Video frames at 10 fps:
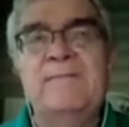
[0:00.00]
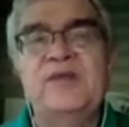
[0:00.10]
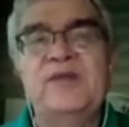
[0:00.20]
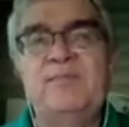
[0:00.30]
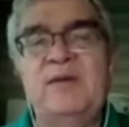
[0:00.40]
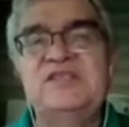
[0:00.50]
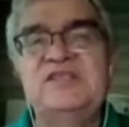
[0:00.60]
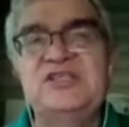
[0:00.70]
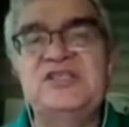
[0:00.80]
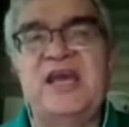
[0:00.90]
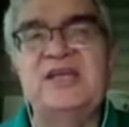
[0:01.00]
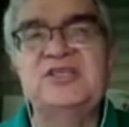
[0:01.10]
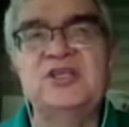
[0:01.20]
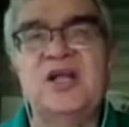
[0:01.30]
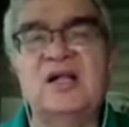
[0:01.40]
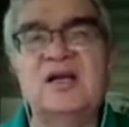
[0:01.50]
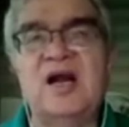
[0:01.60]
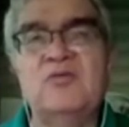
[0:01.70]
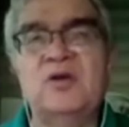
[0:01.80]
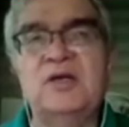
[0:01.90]
the Pimisi Station
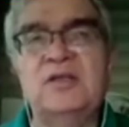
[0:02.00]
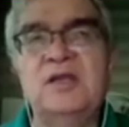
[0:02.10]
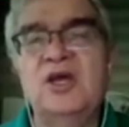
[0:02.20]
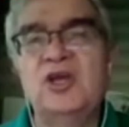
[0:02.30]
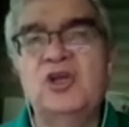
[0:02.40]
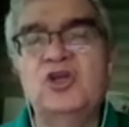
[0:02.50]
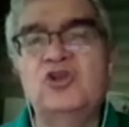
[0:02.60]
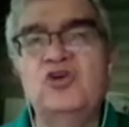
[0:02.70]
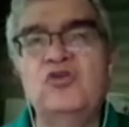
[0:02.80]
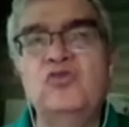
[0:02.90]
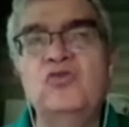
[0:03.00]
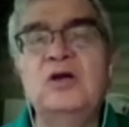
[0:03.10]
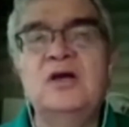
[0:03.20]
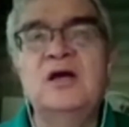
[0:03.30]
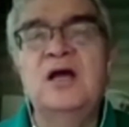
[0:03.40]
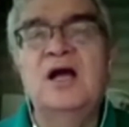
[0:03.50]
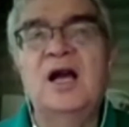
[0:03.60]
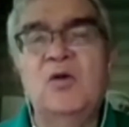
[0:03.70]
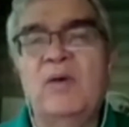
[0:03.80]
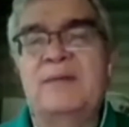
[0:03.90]
Algonquin Cadoo
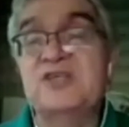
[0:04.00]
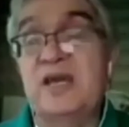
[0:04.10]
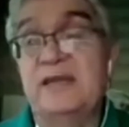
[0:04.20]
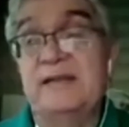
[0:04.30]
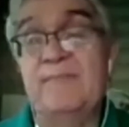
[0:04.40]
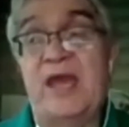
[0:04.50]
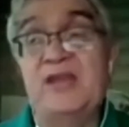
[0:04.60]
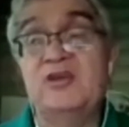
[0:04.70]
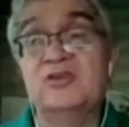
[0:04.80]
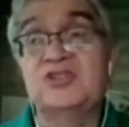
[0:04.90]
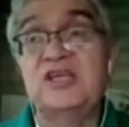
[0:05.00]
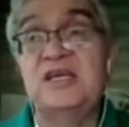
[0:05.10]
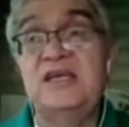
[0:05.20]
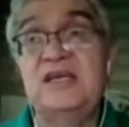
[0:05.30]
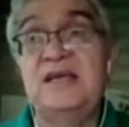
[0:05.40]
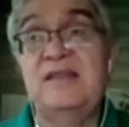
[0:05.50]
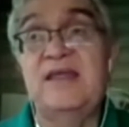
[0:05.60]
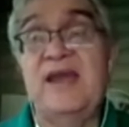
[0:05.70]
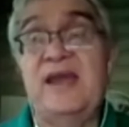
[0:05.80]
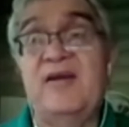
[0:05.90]
website, and you'll see
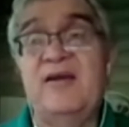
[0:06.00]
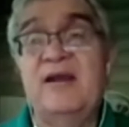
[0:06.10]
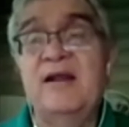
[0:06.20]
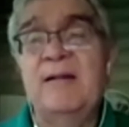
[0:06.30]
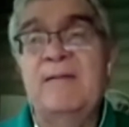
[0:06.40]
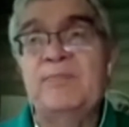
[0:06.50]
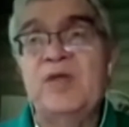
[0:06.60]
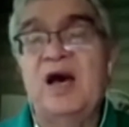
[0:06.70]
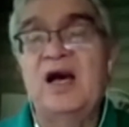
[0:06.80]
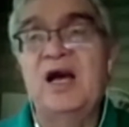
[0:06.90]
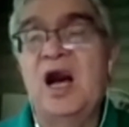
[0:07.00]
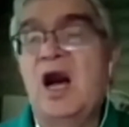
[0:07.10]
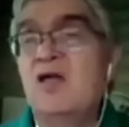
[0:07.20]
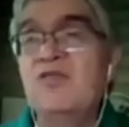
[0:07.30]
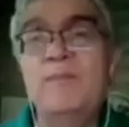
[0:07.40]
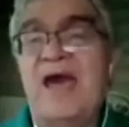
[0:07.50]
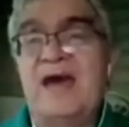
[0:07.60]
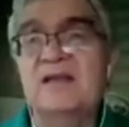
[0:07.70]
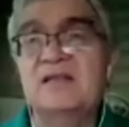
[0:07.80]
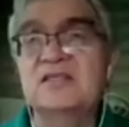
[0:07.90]
there all the
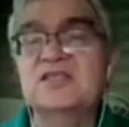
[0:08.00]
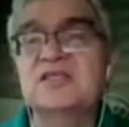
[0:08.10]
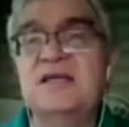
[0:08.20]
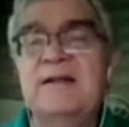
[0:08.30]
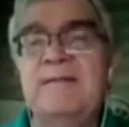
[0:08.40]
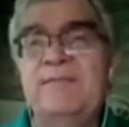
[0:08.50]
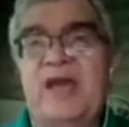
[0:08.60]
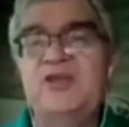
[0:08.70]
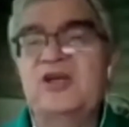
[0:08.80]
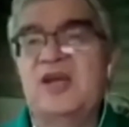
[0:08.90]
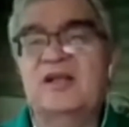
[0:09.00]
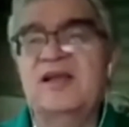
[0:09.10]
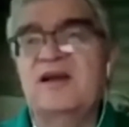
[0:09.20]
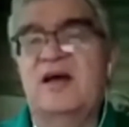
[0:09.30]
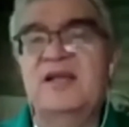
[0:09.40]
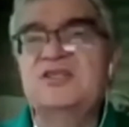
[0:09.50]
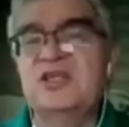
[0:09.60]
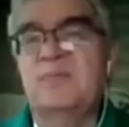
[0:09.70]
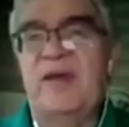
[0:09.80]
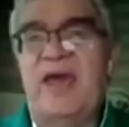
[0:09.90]
paddles, and you can click on
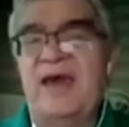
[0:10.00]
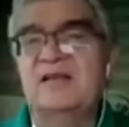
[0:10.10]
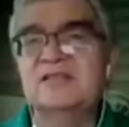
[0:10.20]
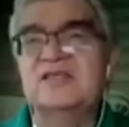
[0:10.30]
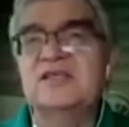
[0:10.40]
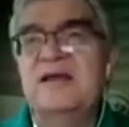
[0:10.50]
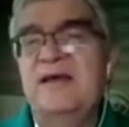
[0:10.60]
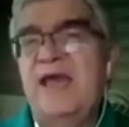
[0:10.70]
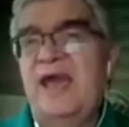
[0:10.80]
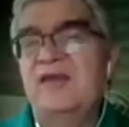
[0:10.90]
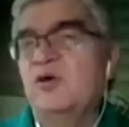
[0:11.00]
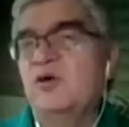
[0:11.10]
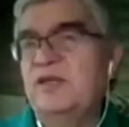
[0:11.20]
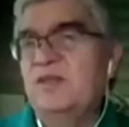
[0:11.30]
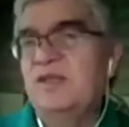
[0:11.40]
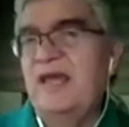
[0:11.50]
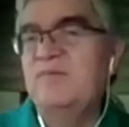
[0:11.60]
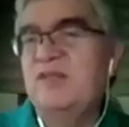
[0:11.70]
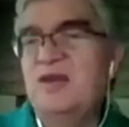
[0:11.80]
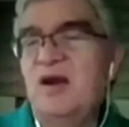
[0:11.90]
each of the paddles, and there'll be the
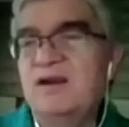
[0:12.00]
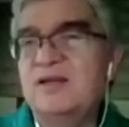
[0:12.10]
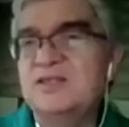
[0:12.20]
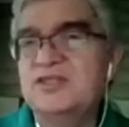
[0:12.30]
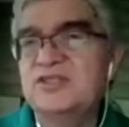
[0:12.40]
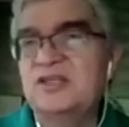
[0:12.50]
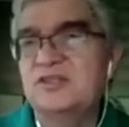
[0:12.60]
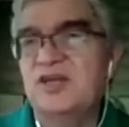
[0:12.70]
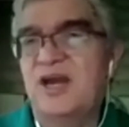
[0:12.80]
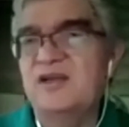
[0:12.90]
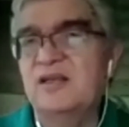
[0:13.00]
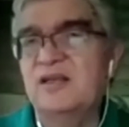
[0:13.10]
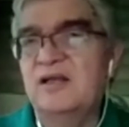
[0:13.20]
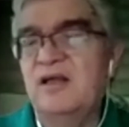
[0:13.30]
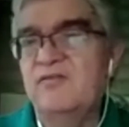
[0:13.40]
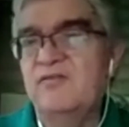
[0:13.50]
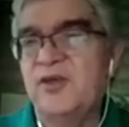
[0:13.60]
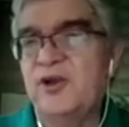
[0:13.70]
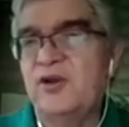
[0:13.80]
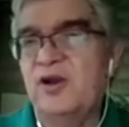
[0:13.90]
name of the artist, the title of
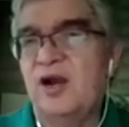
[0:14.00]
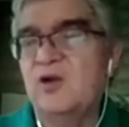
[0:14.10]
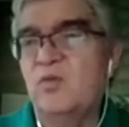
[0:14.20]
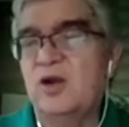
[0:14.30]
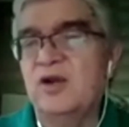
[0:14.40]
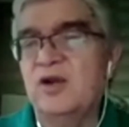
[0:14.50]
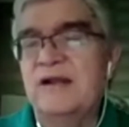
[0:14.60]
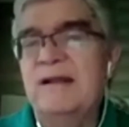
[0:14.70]
their artwork,